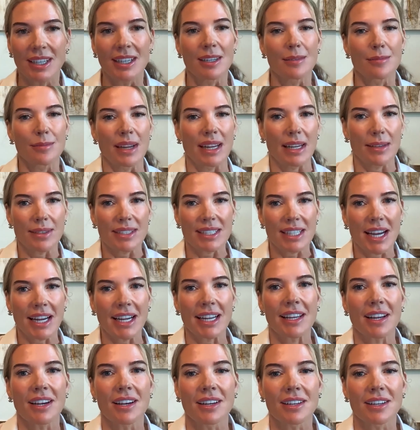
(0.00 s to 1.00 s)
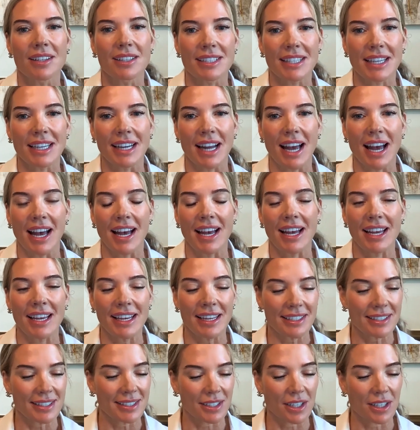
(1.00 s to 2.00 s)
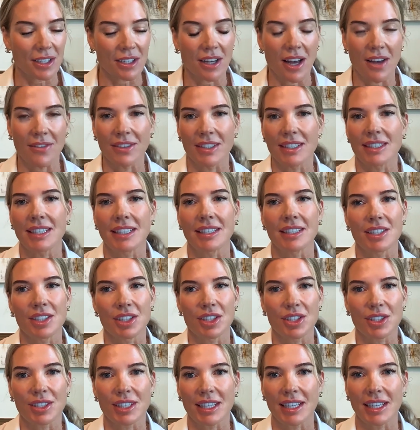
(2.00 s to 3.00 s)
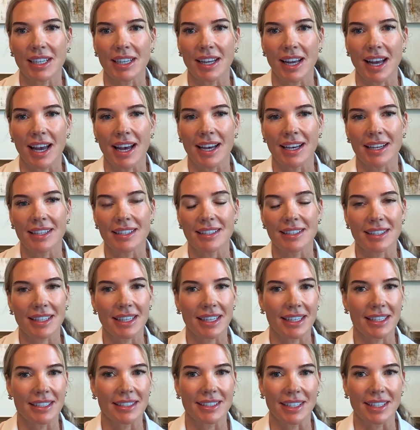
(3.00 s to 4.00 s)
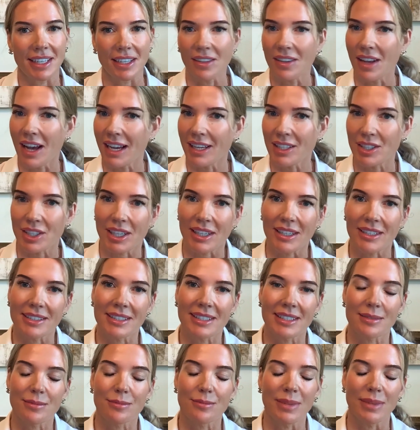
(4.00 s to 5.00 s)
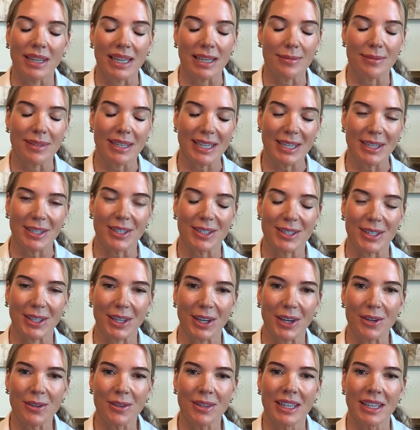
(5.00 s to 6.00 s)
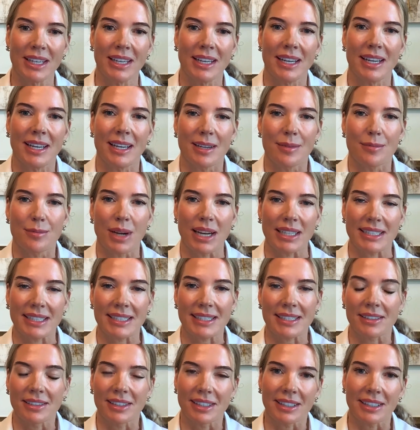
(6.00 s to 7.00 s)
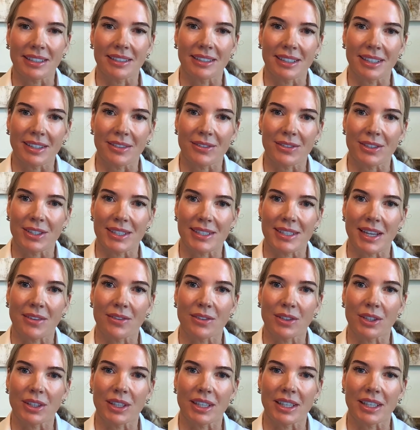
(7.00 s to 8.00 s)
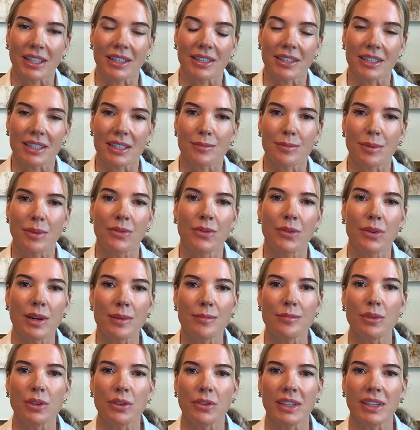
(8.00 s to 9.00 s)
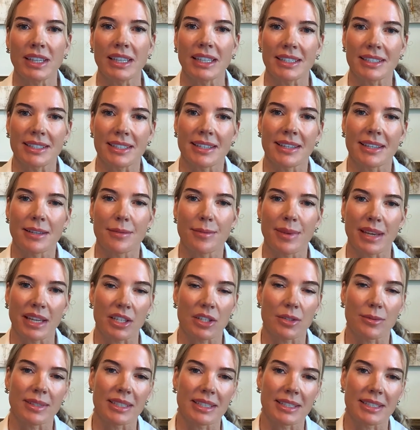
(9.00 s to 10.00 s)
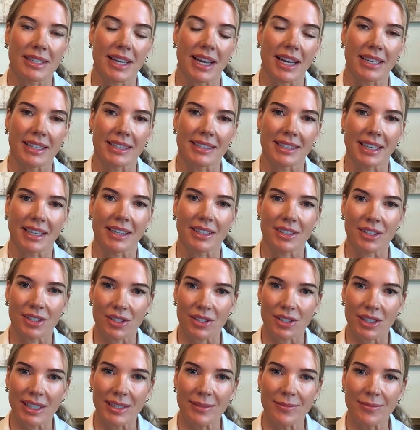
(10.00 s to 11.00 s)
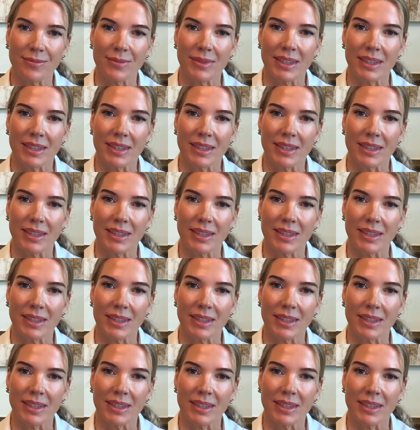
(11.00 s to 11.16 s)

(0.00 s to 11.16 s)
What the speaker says: My name is Heidi Arndt, and I started off in dentistry as a dental hygienist many, many years ago. Practiced clinically for several years before moving into the management side of dentistry.